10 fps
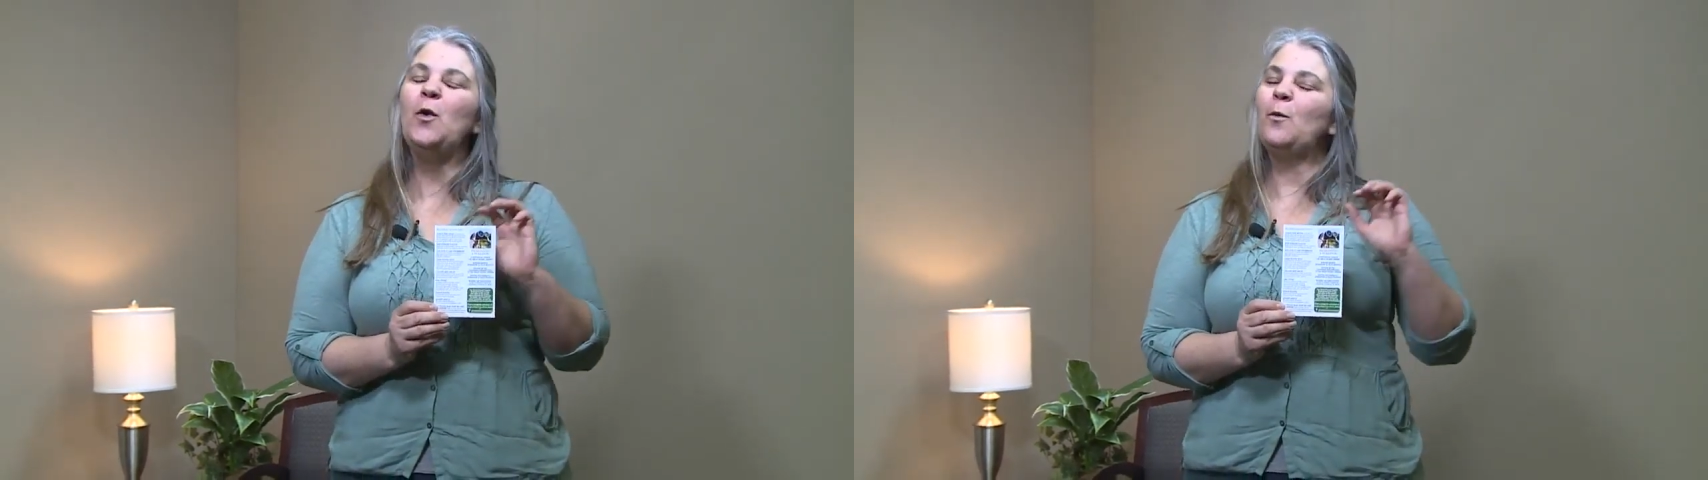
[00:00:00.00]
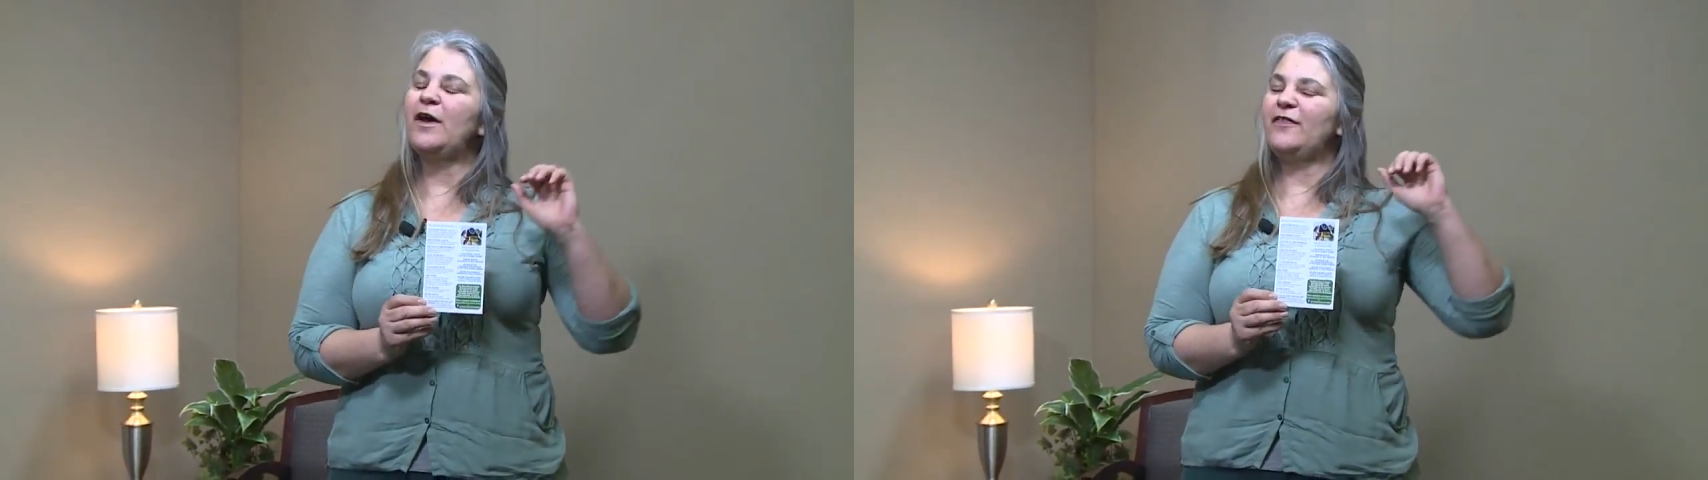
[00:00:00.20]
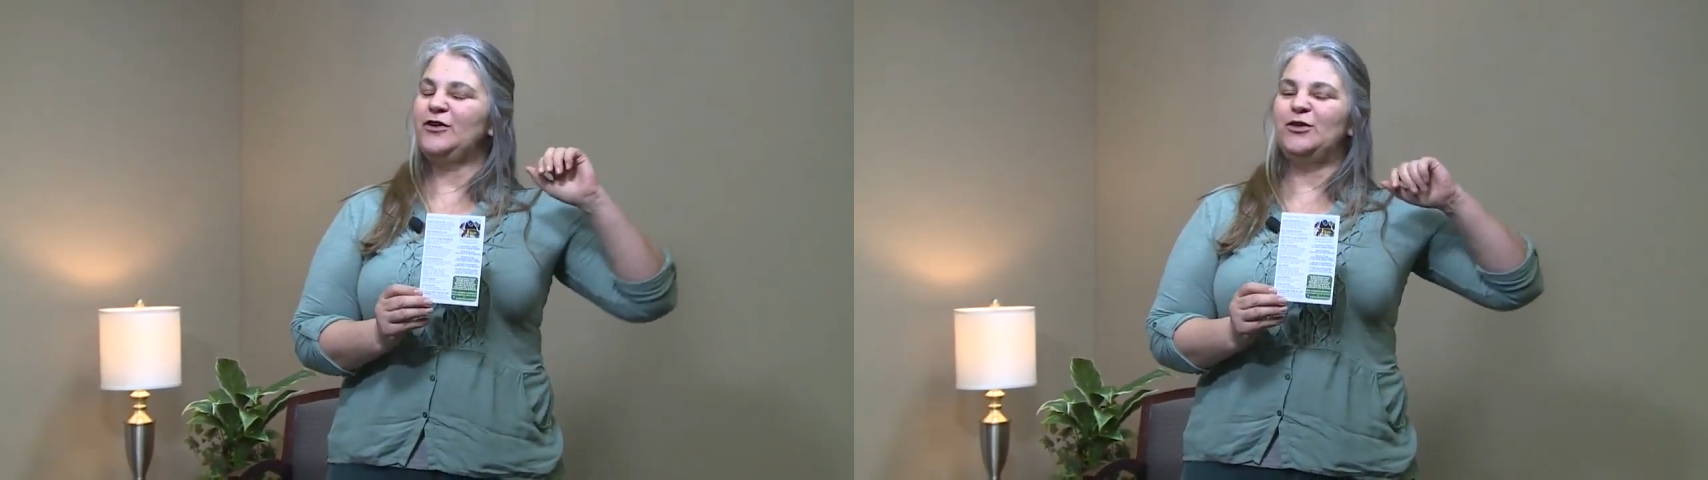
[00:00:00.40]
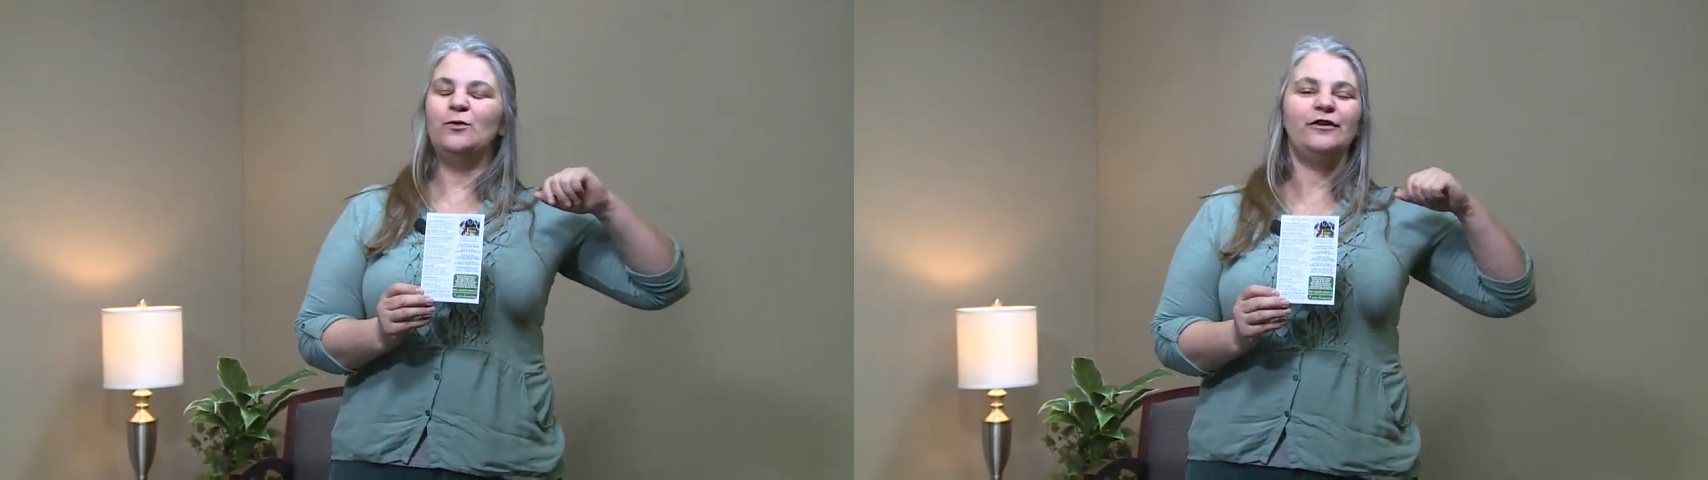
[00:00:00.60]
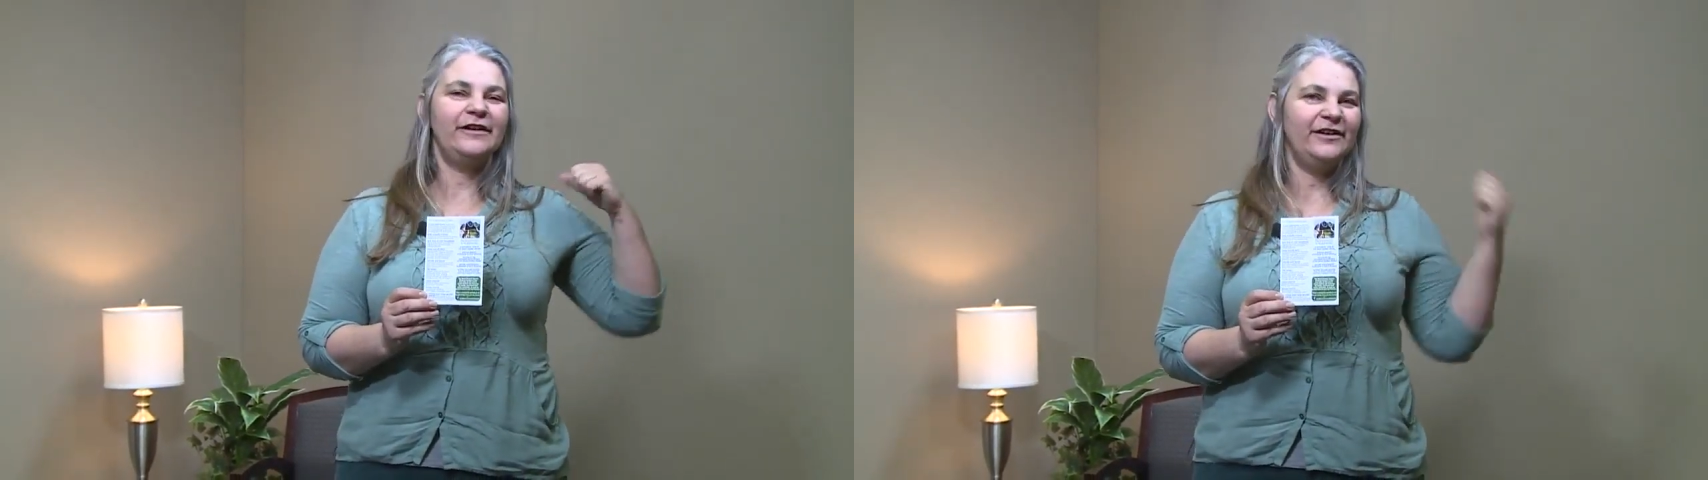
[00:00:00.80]
Whether you
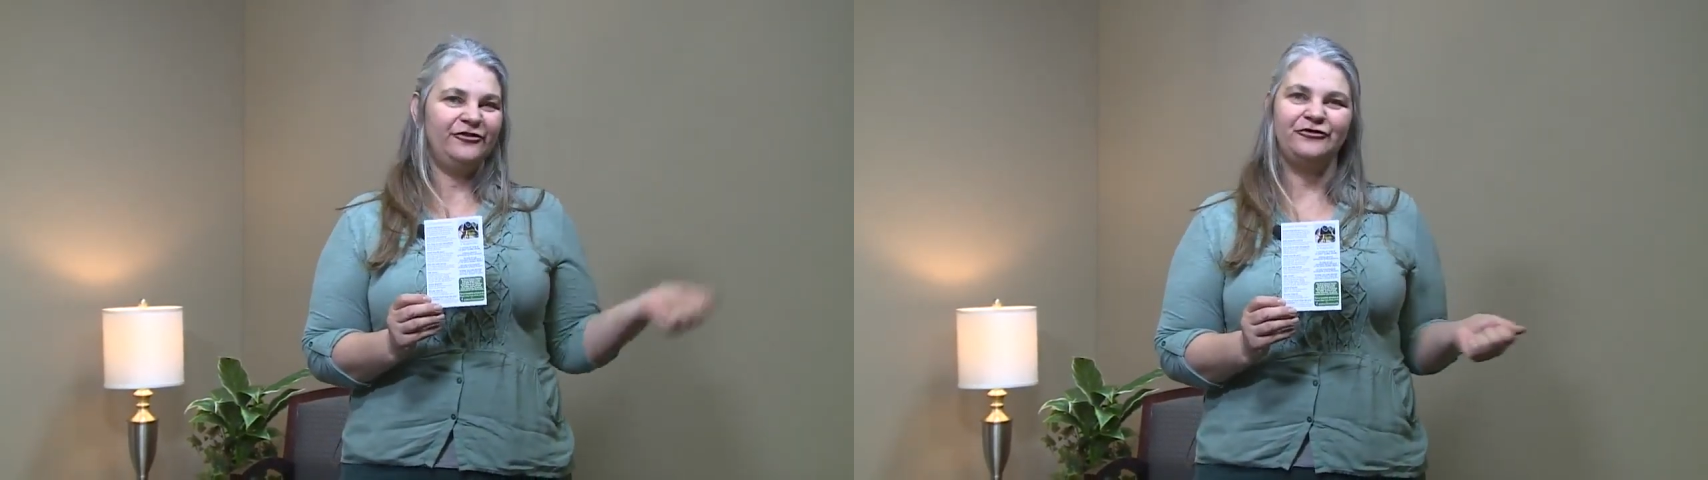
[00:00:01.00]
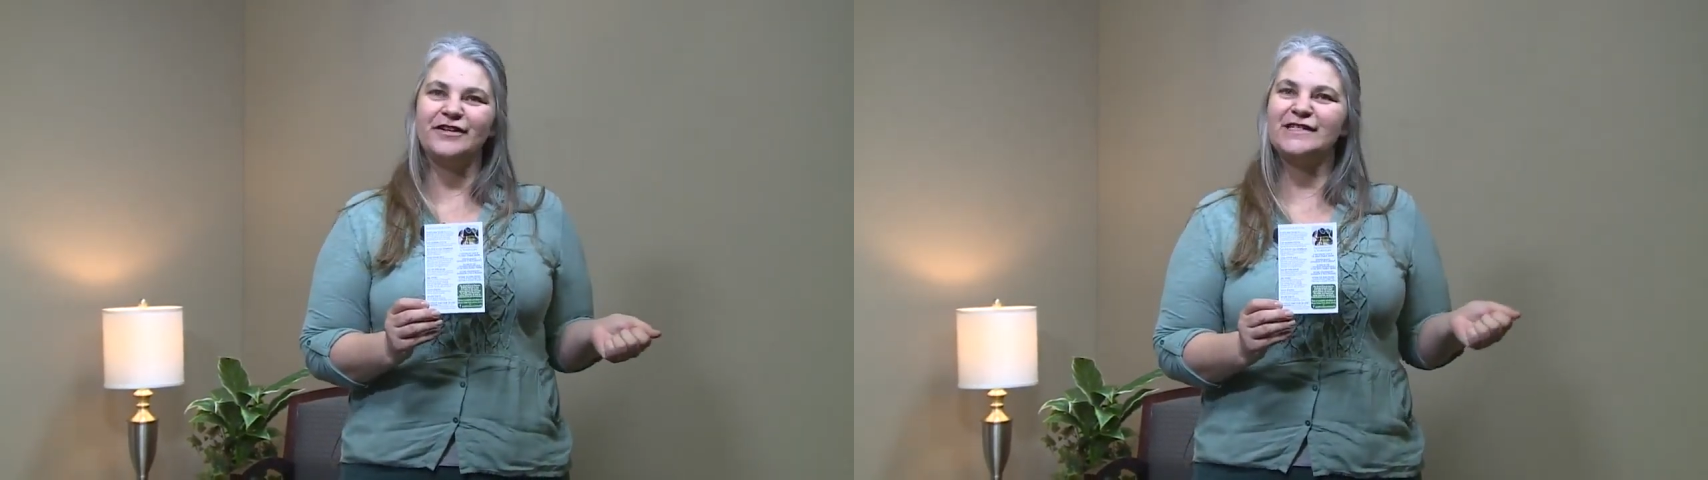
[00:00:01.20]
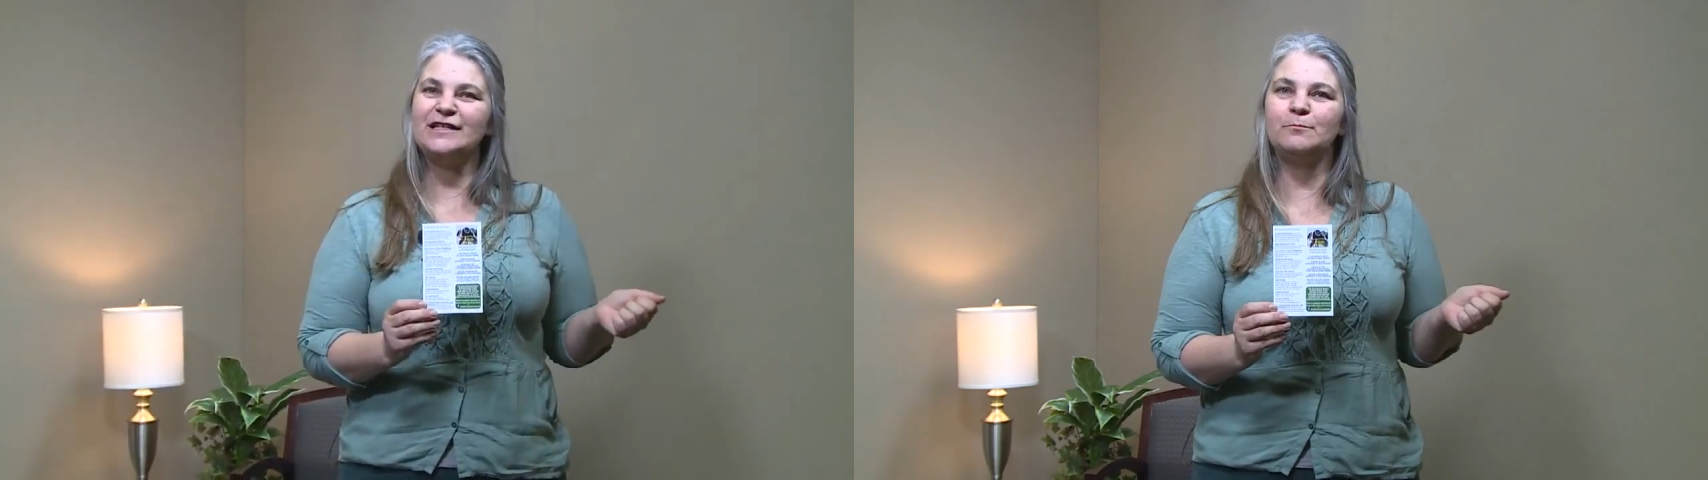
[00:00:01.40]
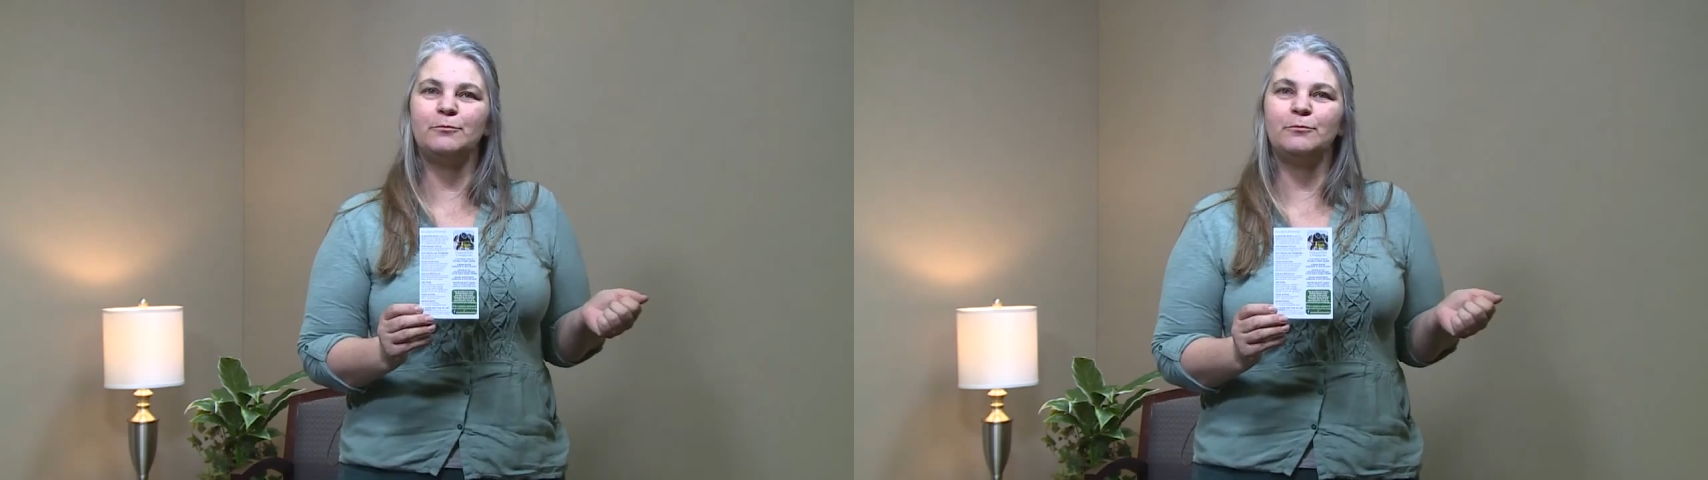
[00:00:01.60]
are interested in